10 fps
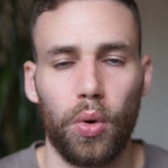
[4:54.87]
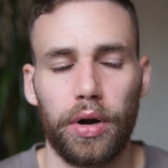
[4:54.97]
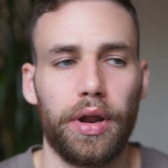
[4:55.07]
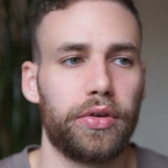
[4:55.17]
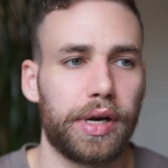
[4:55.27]

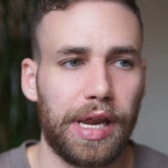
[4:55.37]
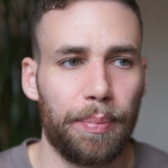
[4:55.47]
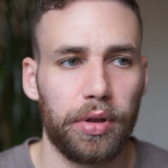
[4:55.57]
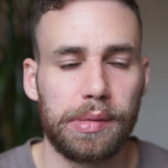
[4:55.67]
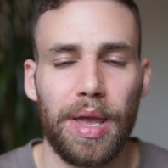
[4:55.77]
Or another
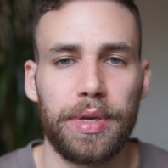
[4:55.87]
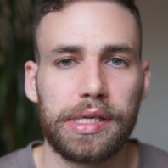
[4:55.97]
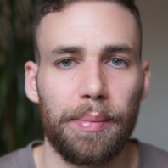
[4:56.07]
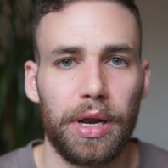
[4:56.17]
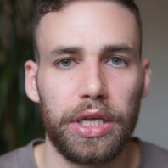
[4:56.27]
example is maybe
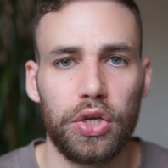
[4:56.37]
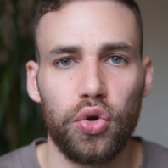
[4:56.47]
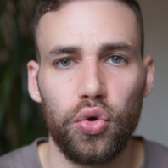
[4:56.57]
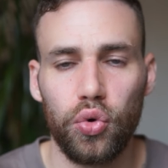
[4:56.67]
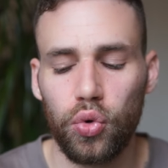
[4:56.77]
somebody
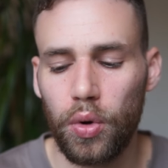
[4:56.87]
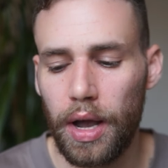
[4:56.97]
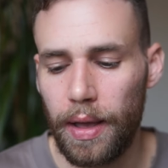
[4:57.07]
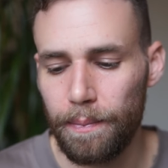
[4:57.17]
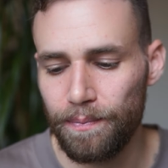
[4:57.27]

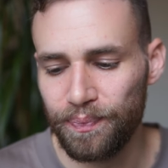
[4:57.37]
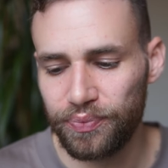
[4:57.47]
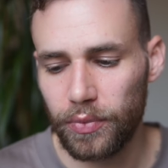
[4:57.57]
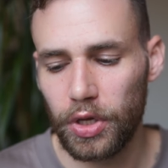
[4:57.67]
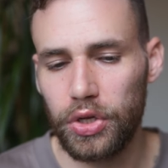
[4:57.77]
who
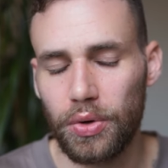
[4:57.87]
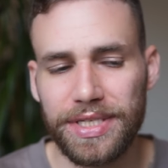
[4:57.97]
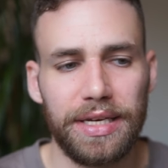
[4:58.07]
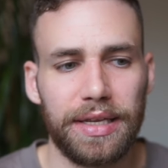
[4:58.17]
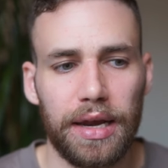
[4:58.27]
you know,
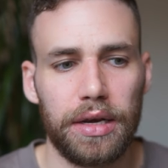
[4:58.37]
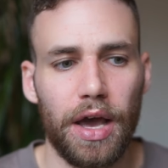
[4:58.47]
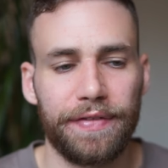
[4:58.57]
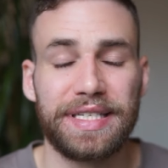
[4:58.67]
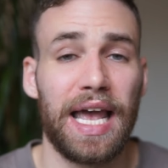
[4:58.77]
didn't get
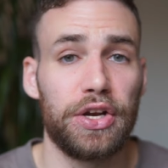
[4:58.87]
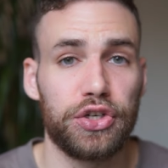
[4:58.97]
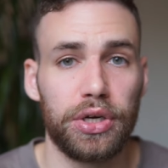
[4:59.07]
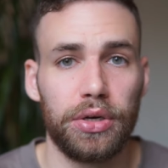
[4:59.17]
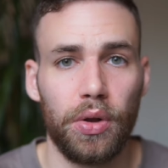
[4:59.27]
enough
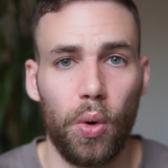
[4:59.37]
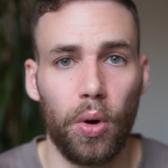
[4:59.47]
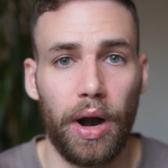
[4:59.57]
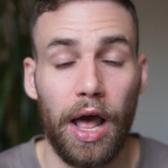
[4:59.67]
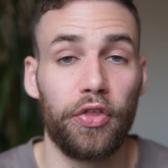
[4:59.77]
attention
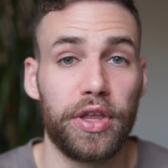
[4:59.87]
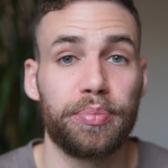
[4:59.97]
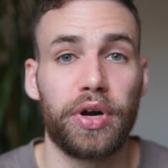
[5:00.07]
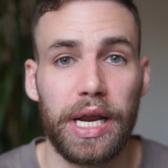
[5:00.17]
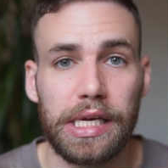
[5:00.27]
or healthy
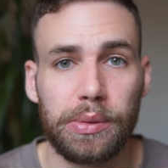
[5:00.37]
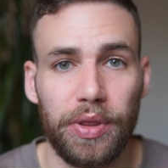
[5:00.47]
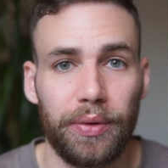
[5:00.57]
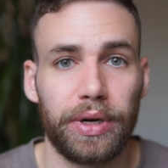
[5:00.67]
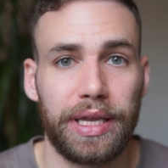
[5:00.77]
praise
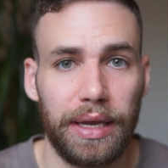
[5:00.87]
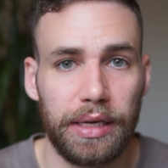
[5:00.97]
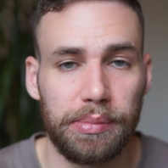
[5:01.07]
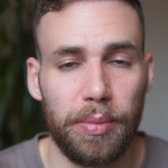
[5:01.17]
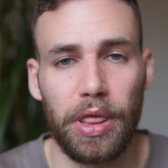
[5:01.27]
when they were
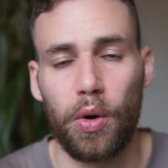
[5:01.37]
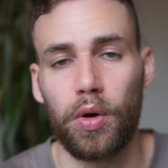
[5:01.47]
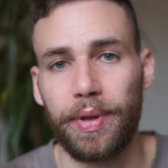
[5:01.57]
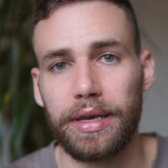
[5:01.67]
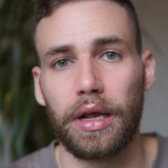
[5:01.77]
kids. Maybe they
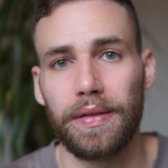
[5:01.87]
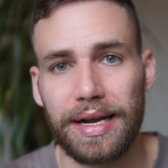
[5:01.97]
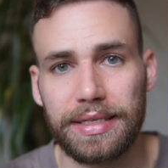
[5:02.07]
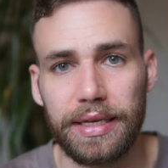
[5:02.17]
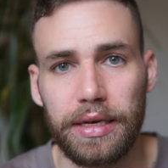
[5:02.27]
were a bit
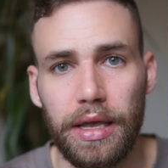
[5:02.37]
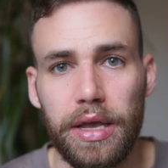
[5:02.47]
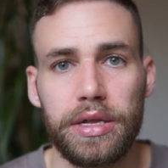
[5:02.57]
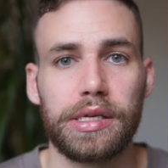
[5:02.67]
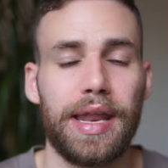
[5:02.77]
neglected.